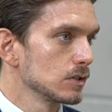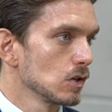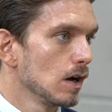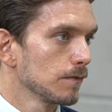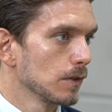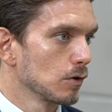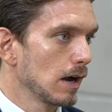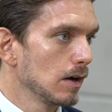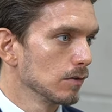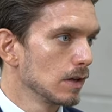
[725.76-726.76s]
this off the
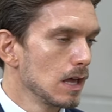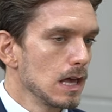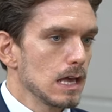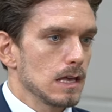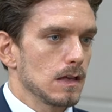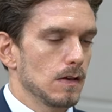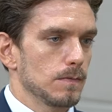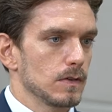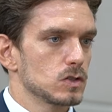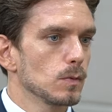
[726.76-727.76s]
ground,
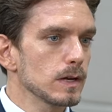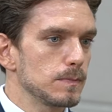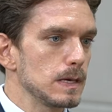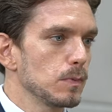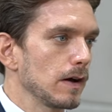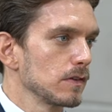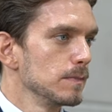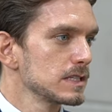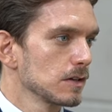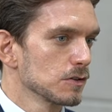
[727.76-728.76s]
so many people have the
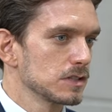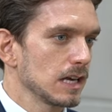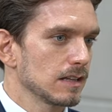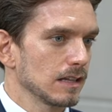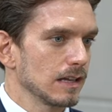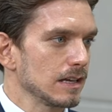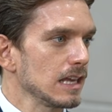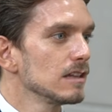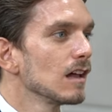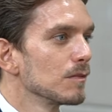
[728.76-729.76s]
misunderstanding that like
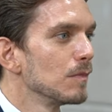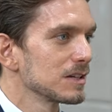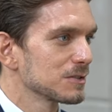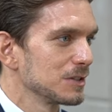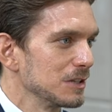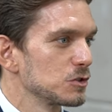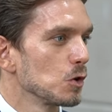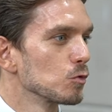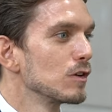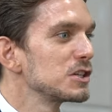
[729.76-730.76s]
Elon Musk is
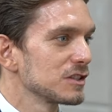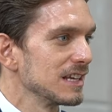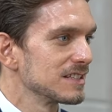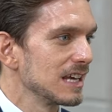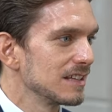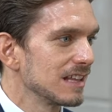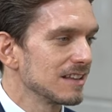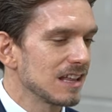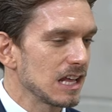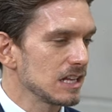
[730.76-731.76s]
so rich, they say, and
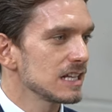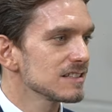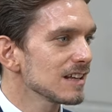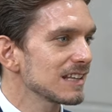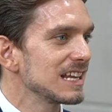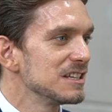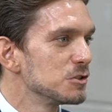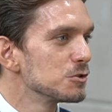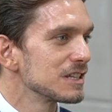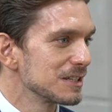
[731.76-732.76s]
it's not that
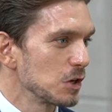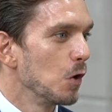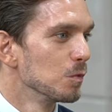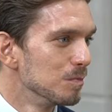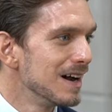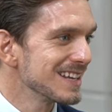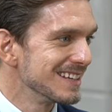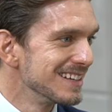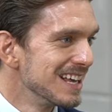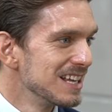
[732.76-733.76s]
he's using his own
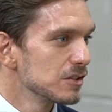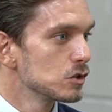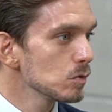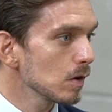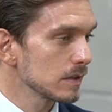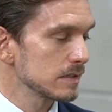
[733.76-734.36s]
money to do all